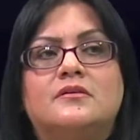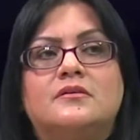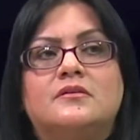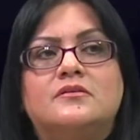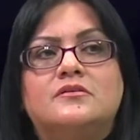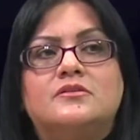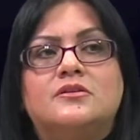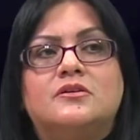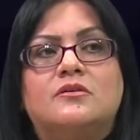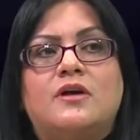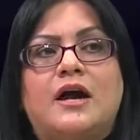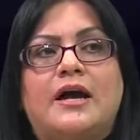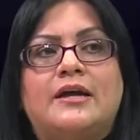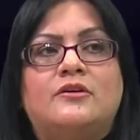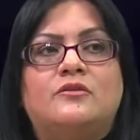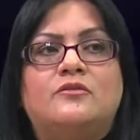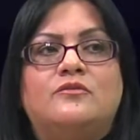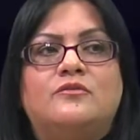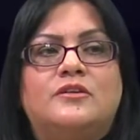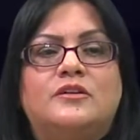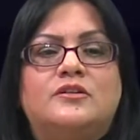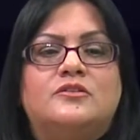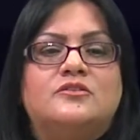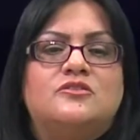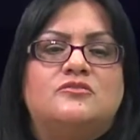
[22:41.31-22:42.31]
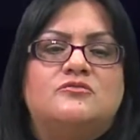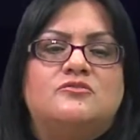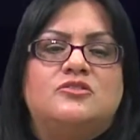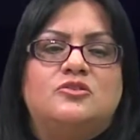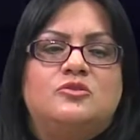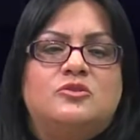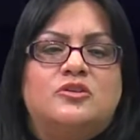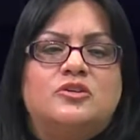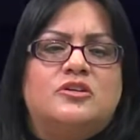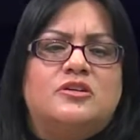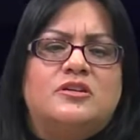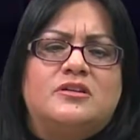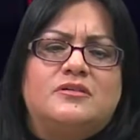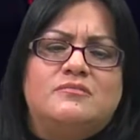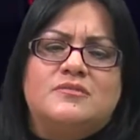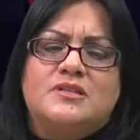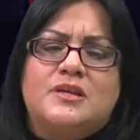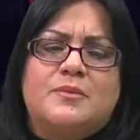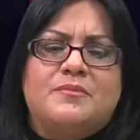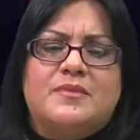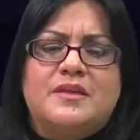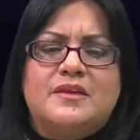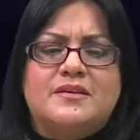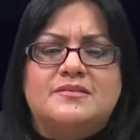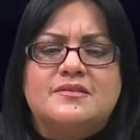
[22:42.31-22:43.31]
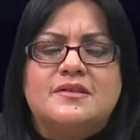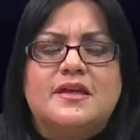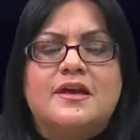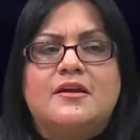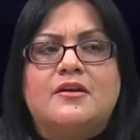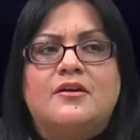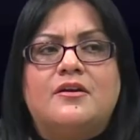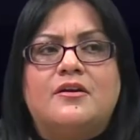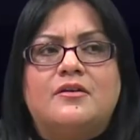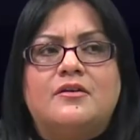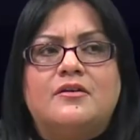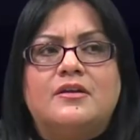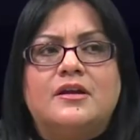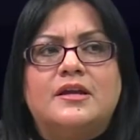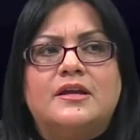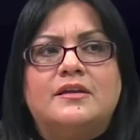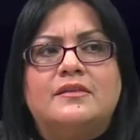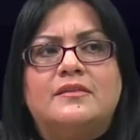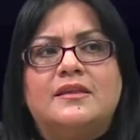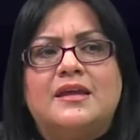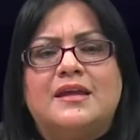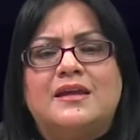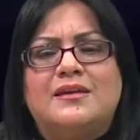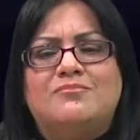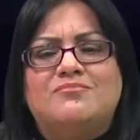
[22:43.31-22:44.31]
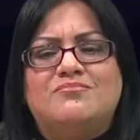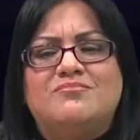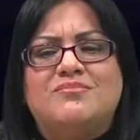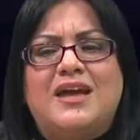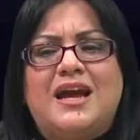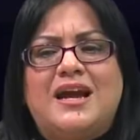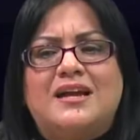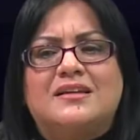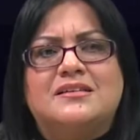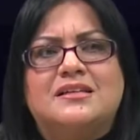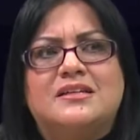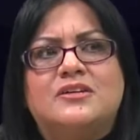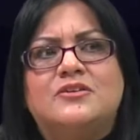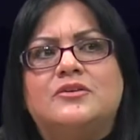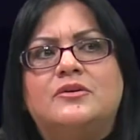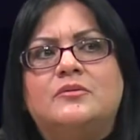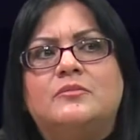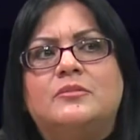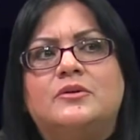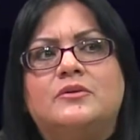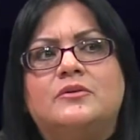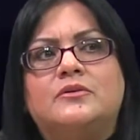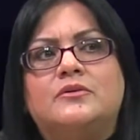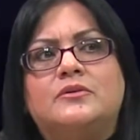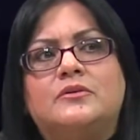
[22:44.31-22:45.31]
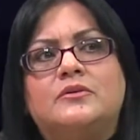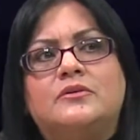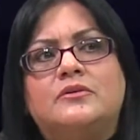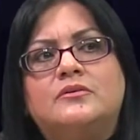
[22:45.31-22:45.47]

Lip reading: So I don't feel too good, something's there, and they act irritable or...